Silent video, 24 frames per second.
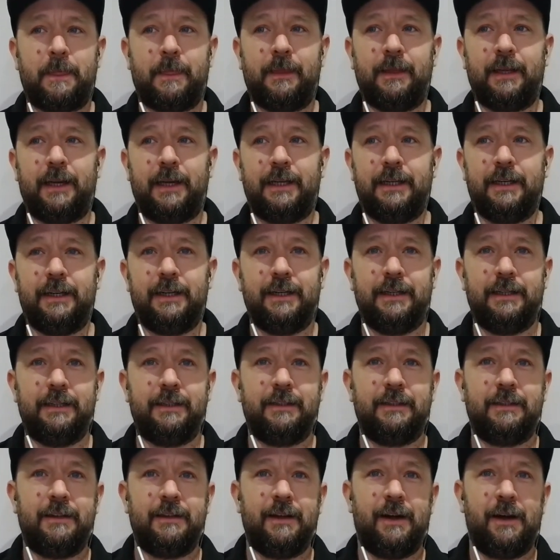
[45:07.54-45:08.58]
I
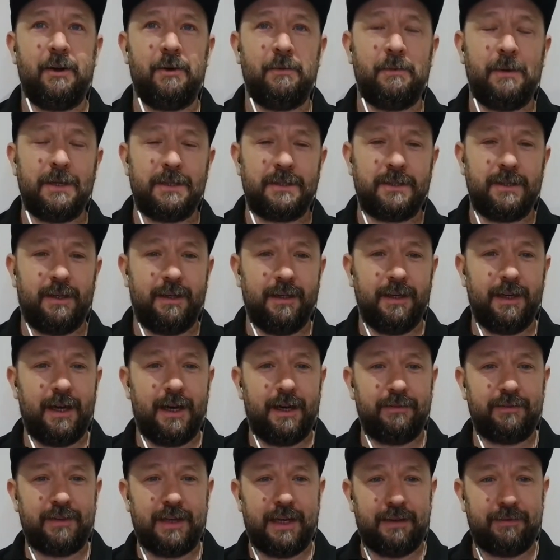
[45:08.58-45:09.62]
almost got
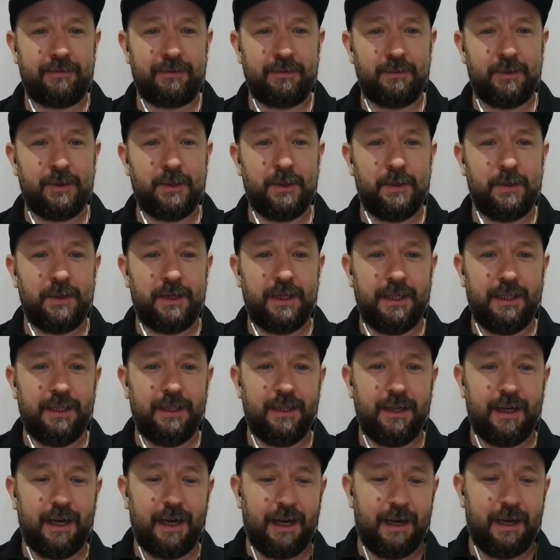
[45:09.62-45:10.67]
laughed at from Corky
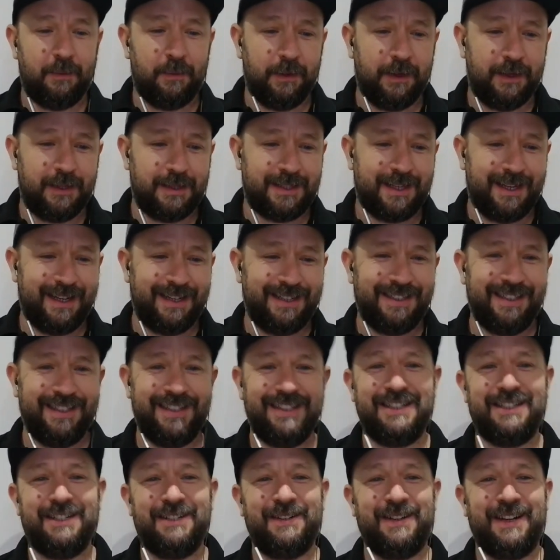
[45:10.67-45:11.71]
when I said, "Did
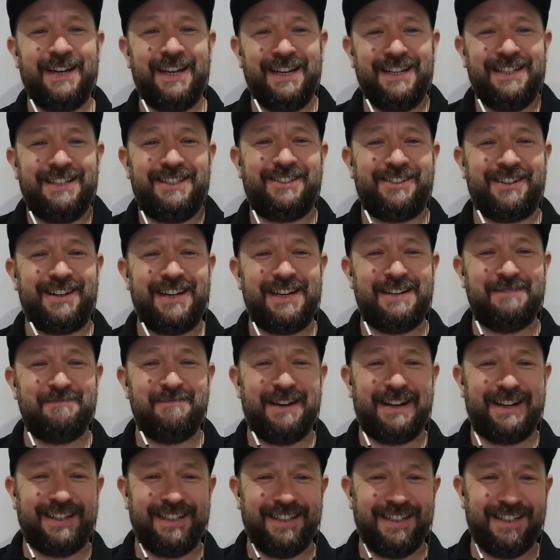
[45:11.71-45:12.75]
he do any training
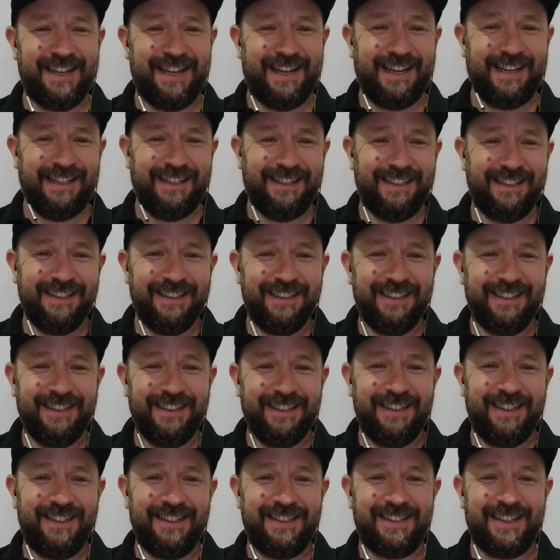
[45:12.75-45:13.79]
back in the day?"
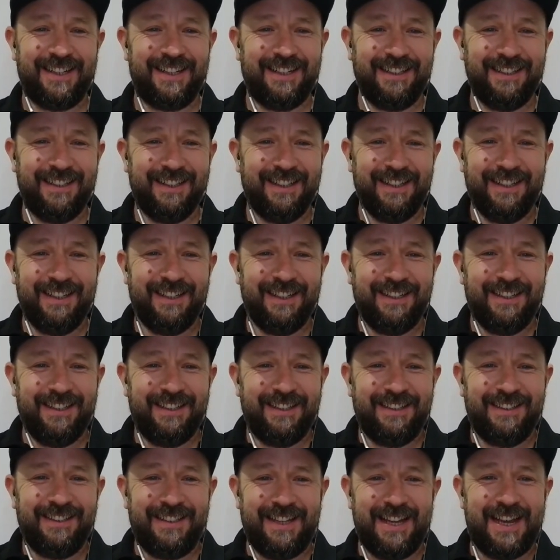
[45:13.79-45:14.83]
He's like,
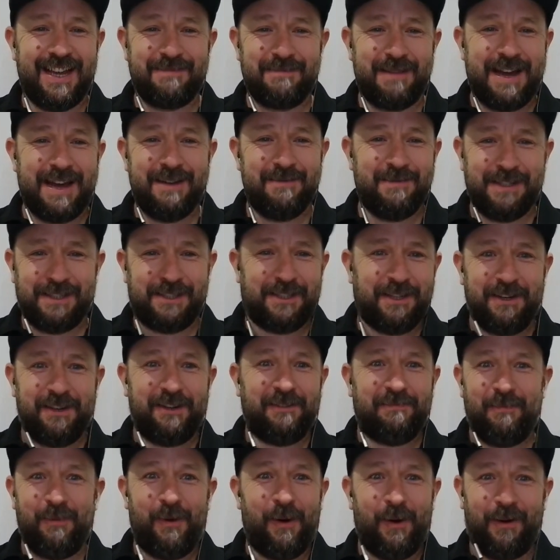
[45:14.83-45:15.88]
"Yeah, man, we
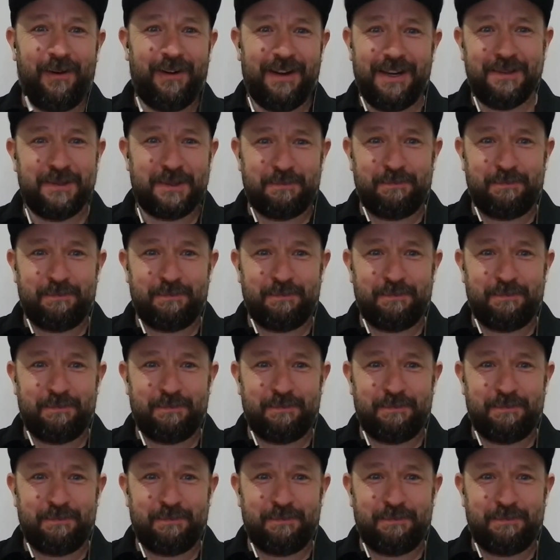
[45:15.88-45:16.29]
surf more. It was